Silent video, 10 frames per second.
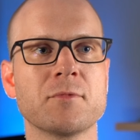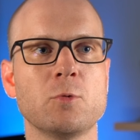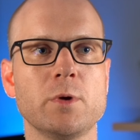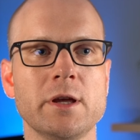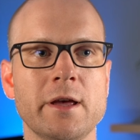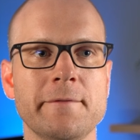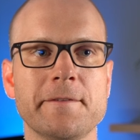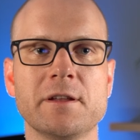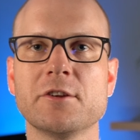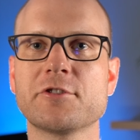We have
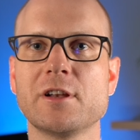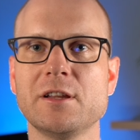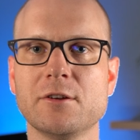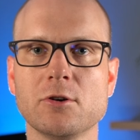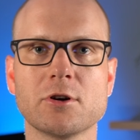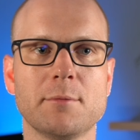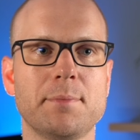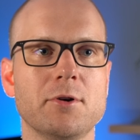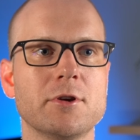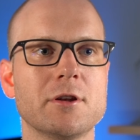initially no
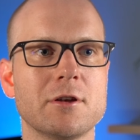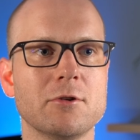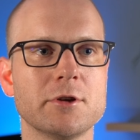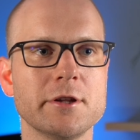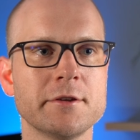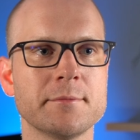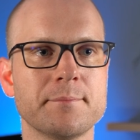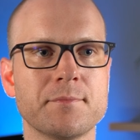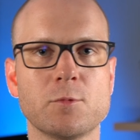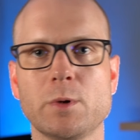component loaded.
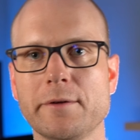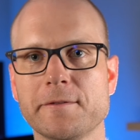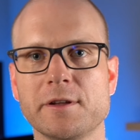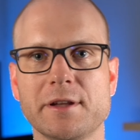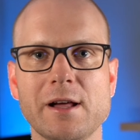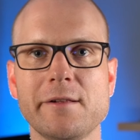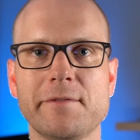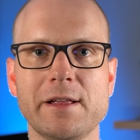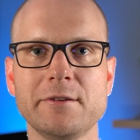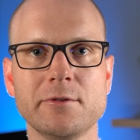We have a null
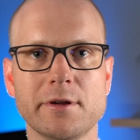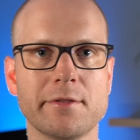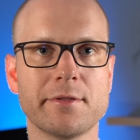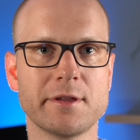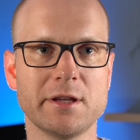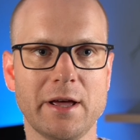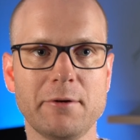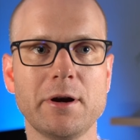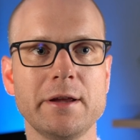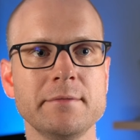value in the
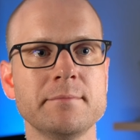array